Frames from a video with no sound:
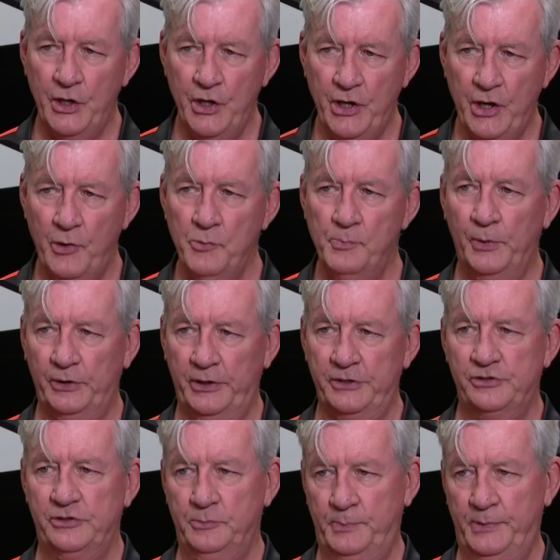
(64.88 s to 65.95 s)

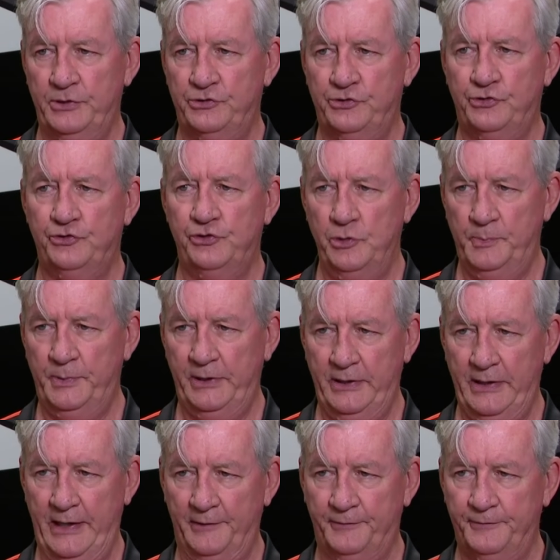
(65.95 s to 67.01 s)
Nobody should be stupid
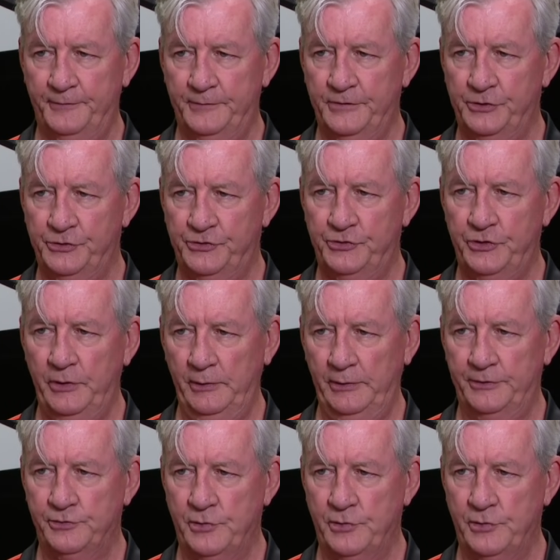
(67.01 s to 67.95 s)
enough to steal a